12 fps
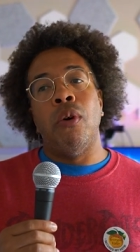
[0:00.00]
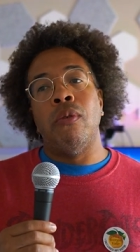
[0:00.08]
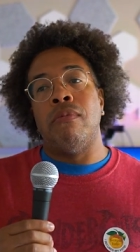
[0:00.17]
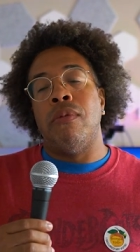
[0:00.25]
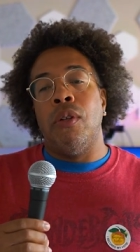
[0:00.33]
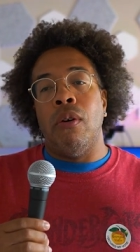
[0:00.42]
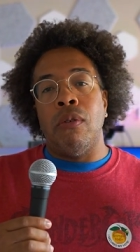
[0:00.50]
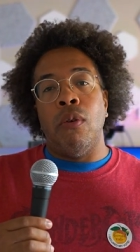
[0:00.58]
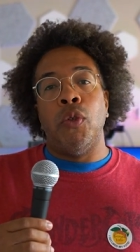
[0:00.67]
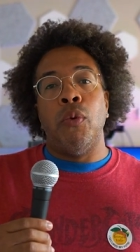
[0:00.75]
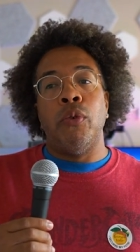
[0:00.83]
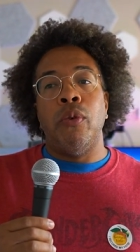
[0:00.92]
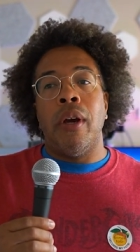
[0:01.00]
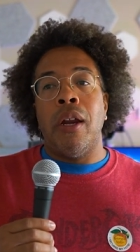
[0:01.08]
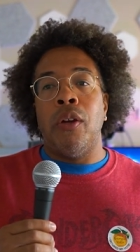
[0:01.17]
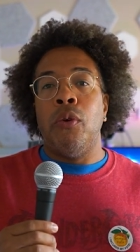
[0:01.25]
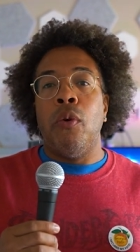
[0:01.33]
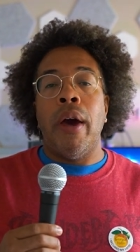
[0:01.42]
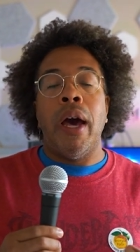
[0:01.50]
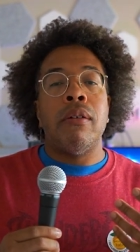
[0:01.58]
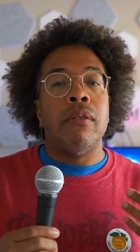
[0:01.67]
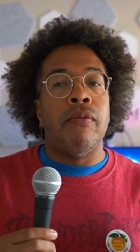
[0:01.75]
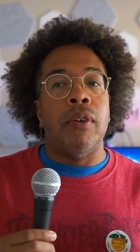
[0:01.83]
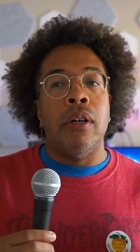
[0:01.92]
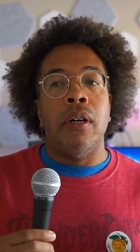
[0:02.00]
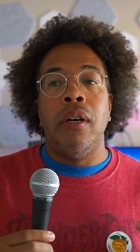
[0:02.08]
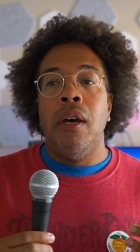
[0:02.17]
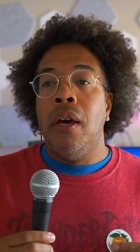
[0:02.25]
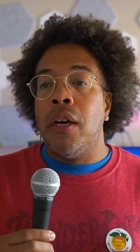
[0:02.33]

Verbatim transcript: Go, you know, go do what you gotta do. Go have some fun.